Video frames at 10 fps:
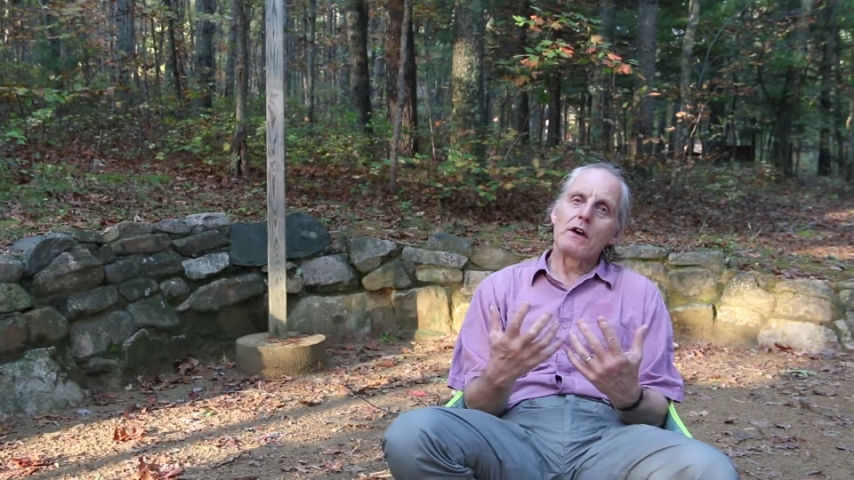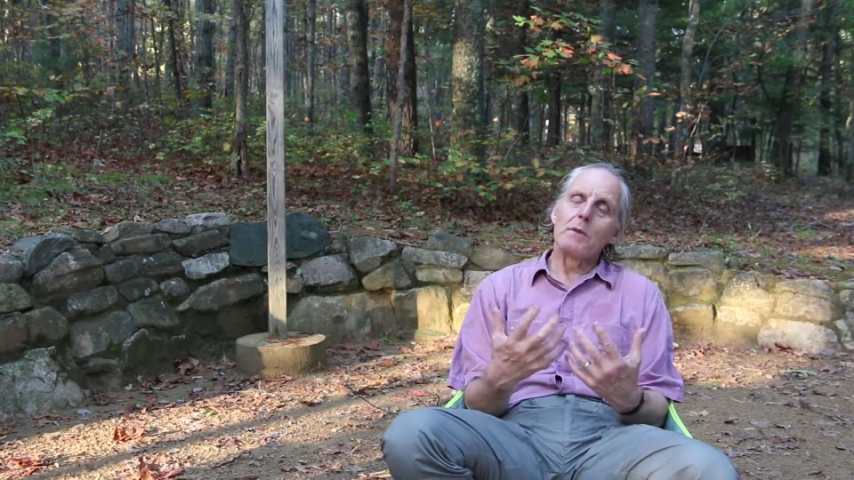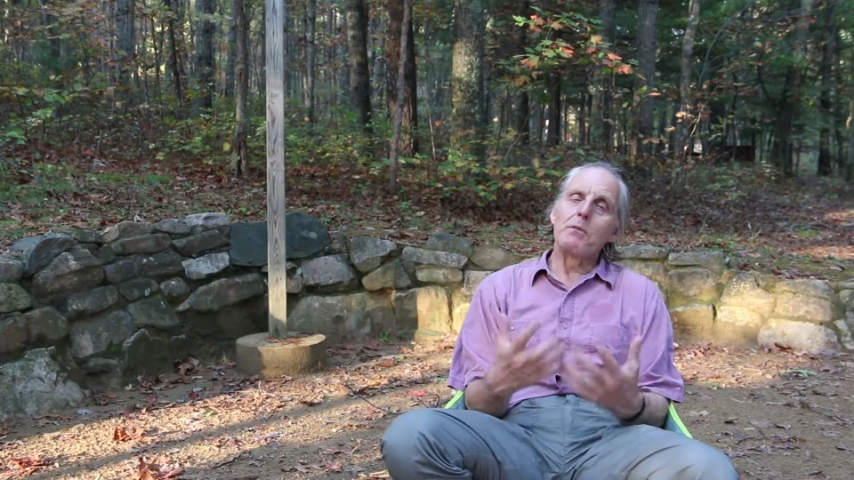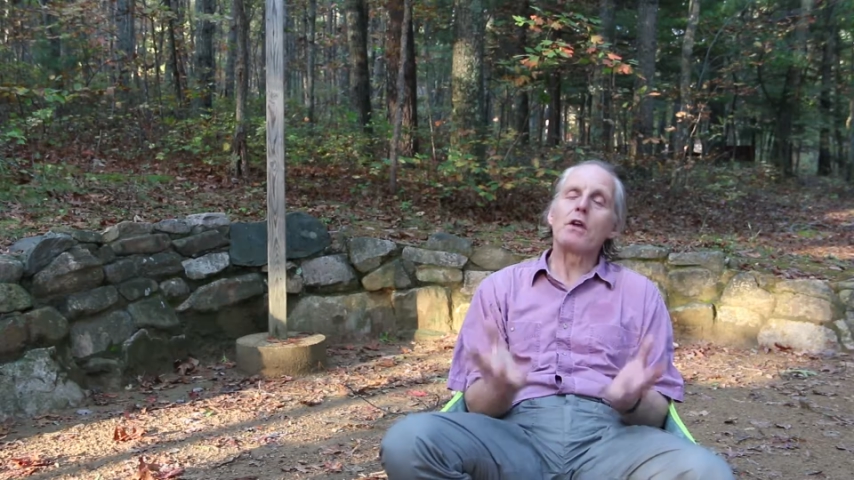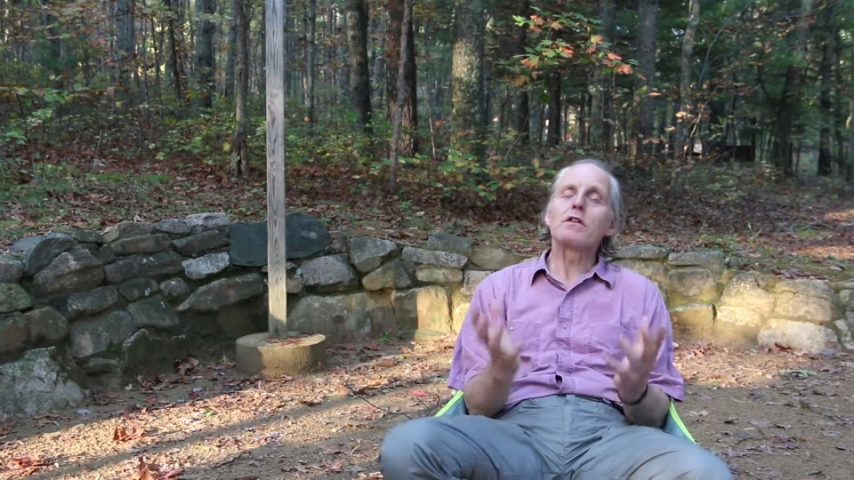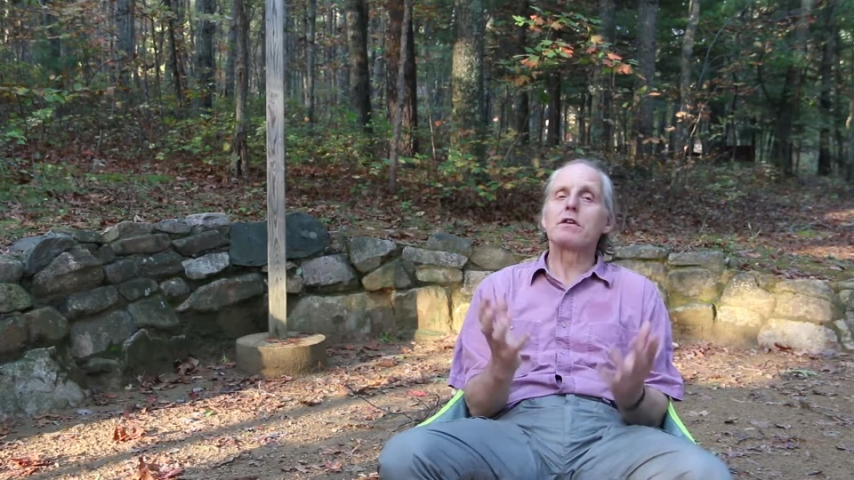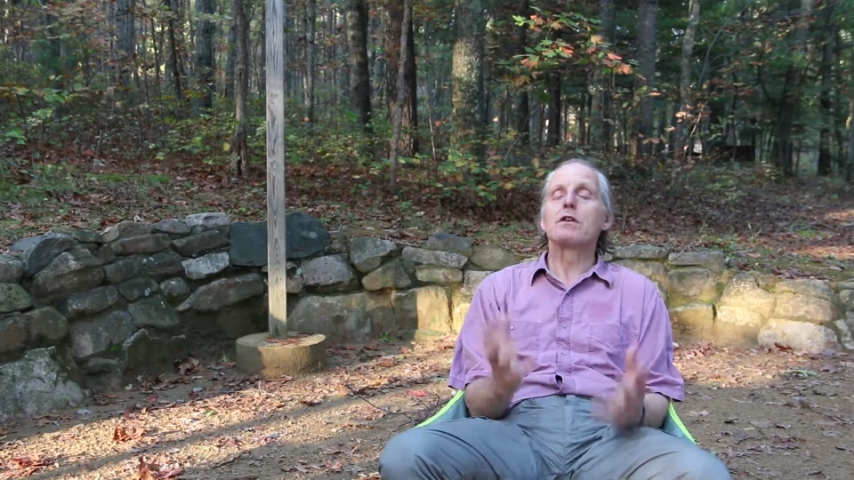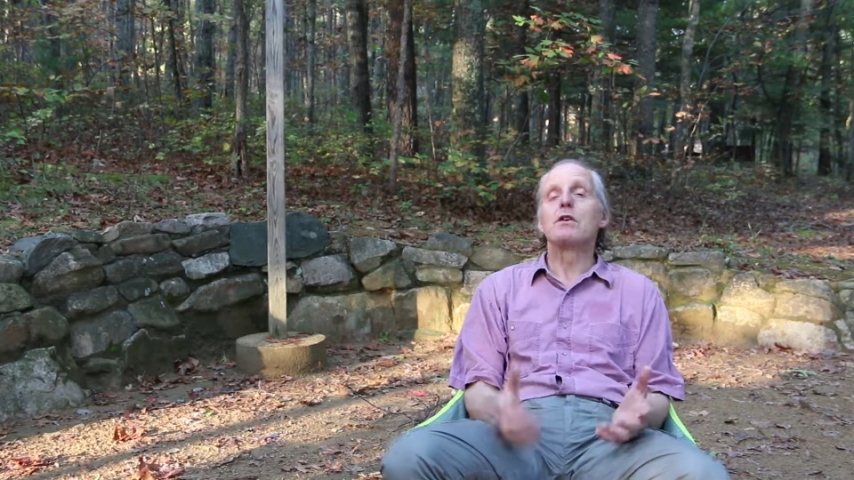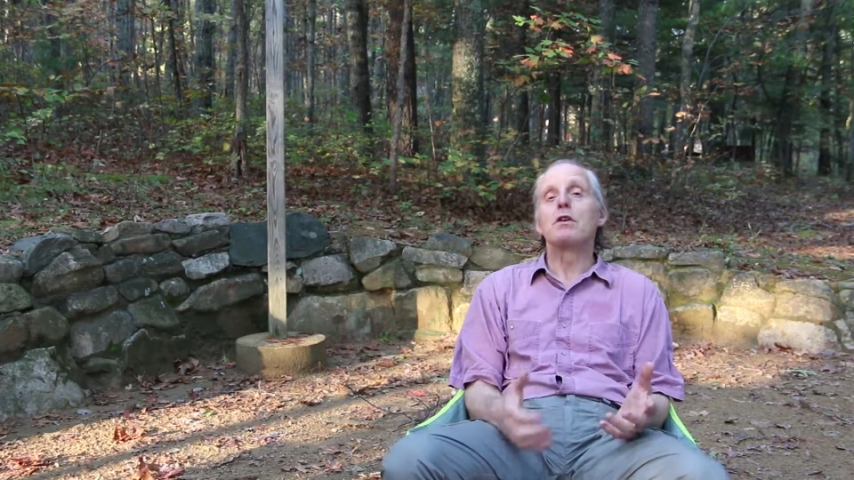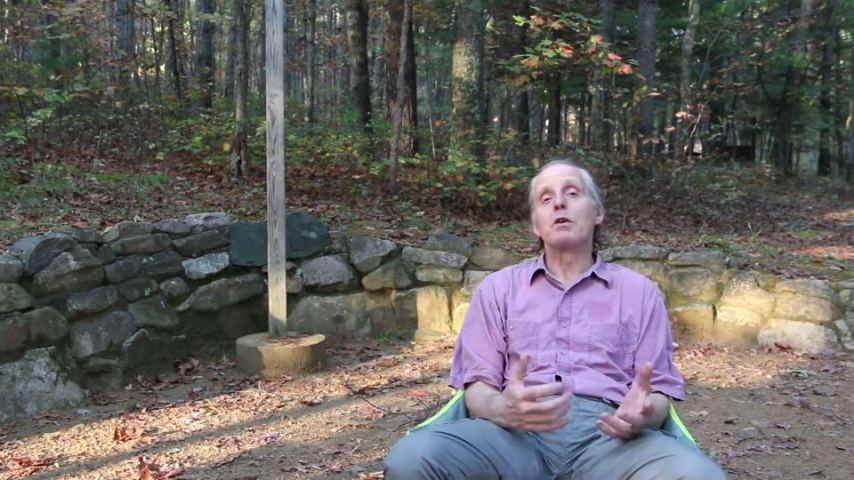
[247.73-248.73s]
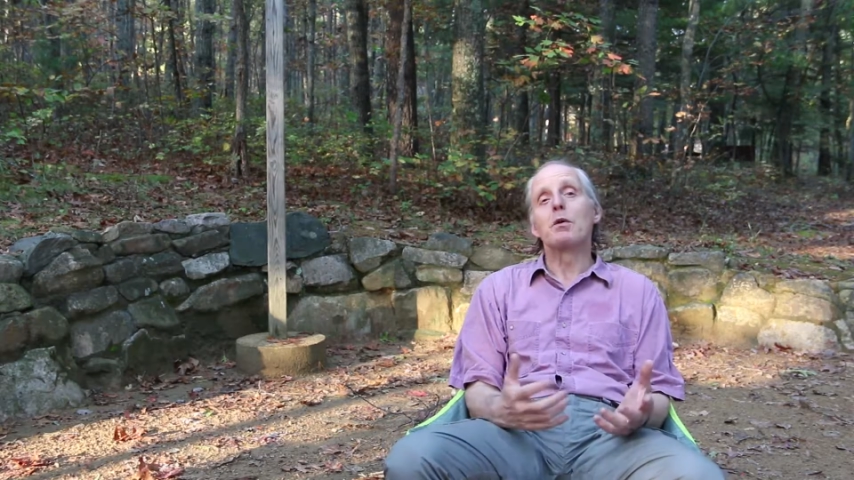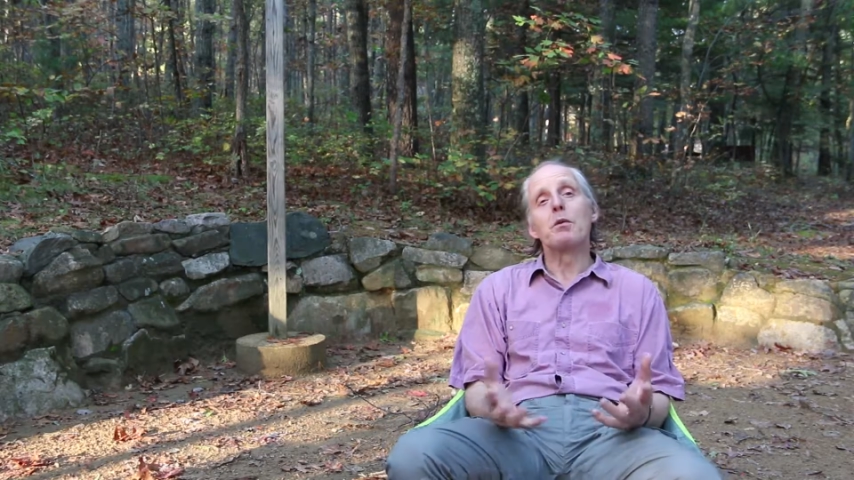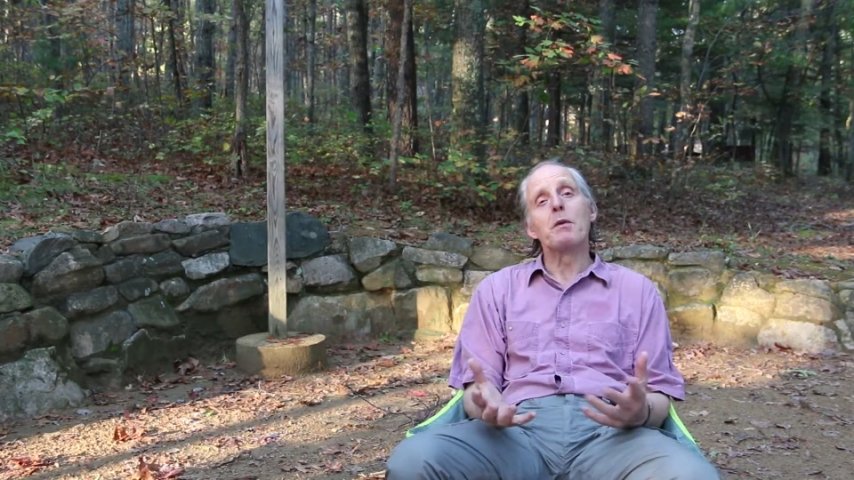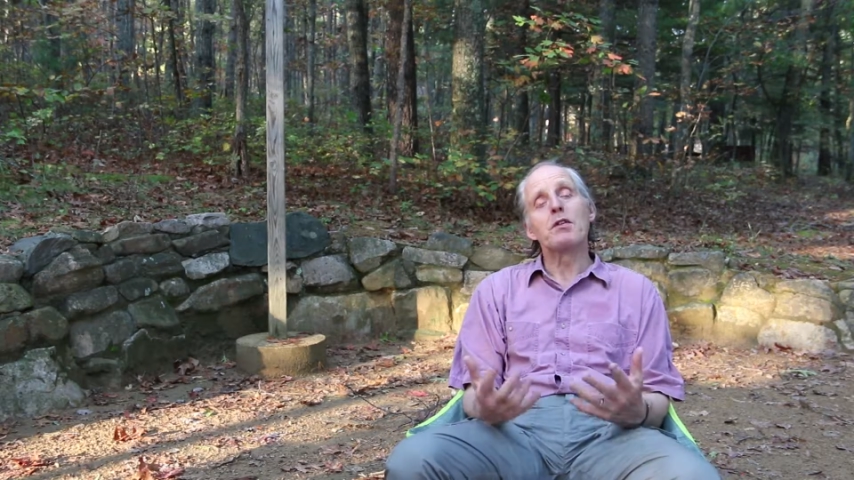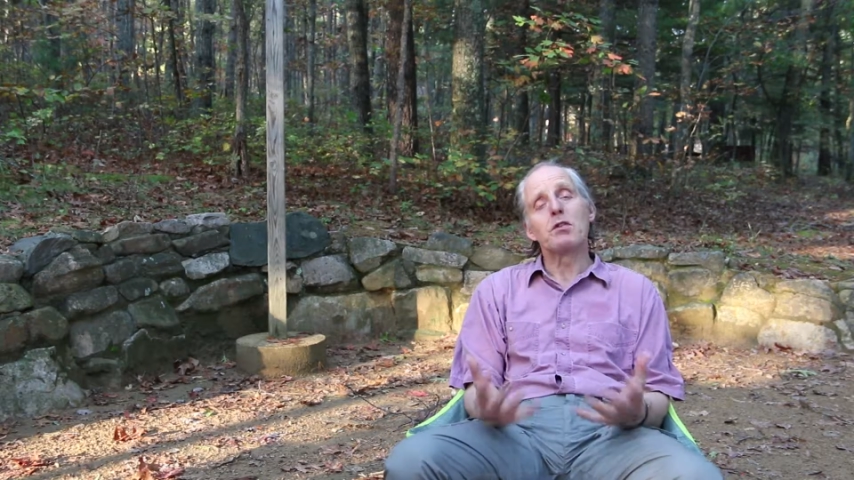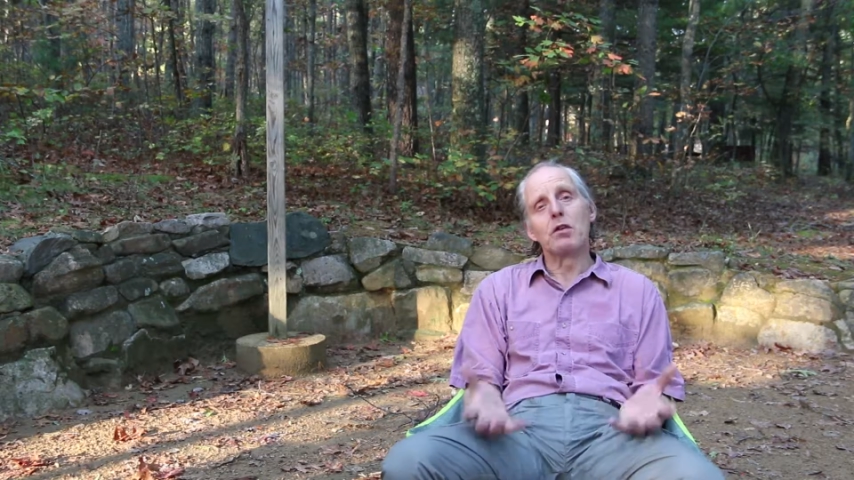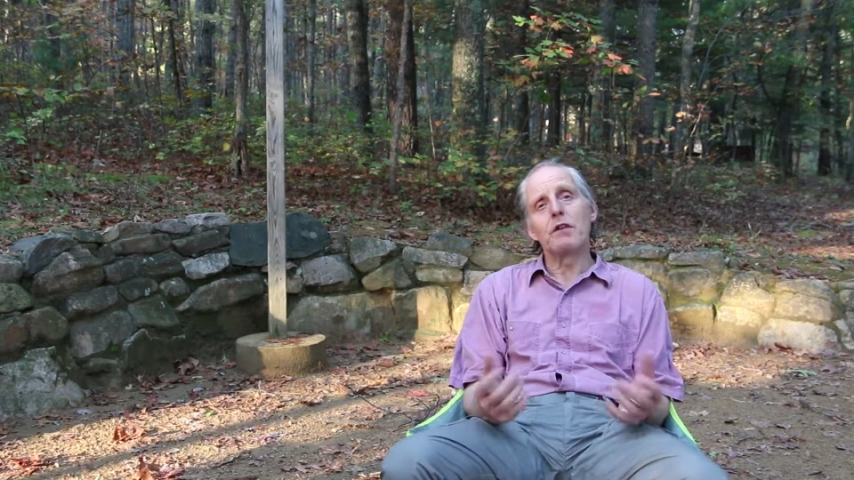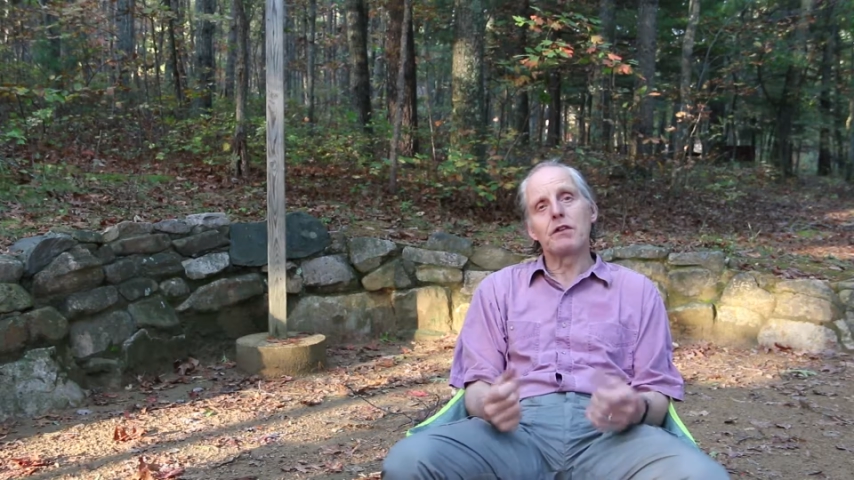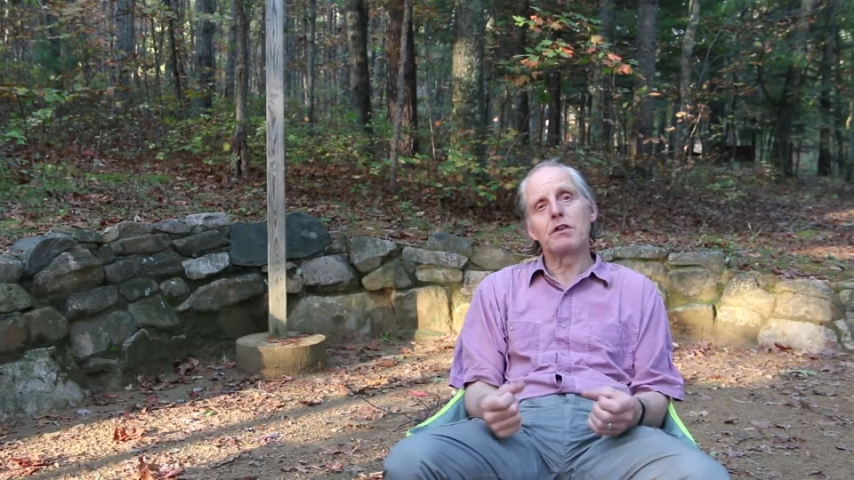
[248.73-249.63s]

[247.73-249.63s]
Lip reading: a lot or almost all of